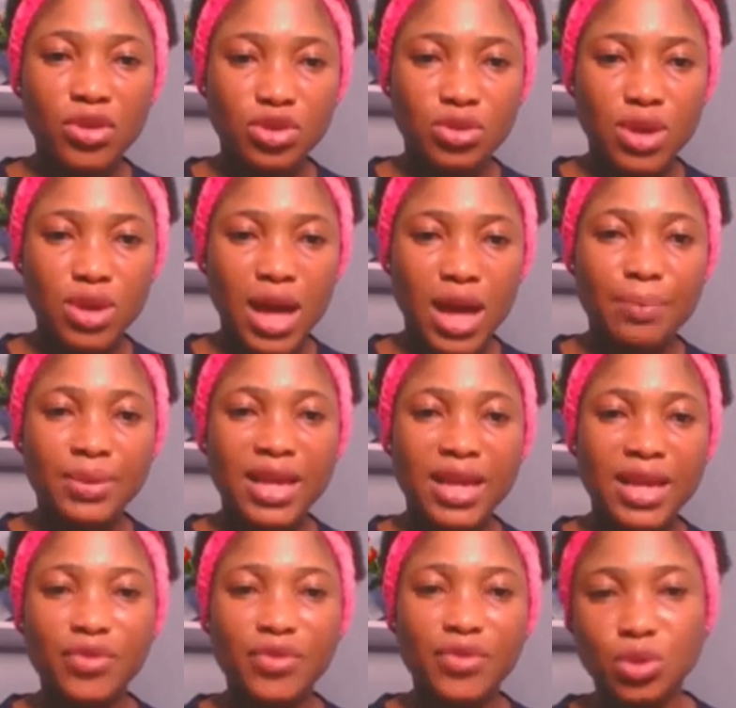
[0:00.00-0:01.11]
to apply
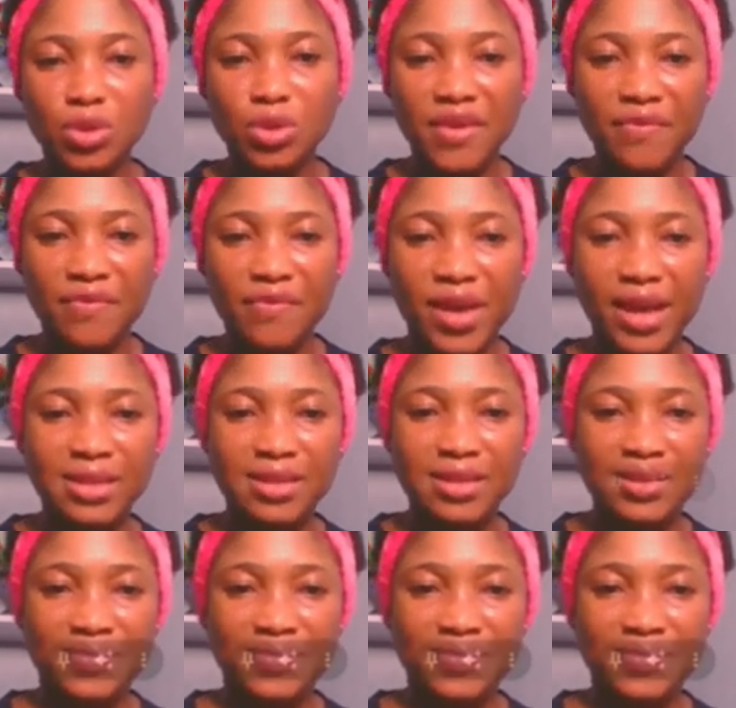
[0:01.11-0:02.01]
visual effects.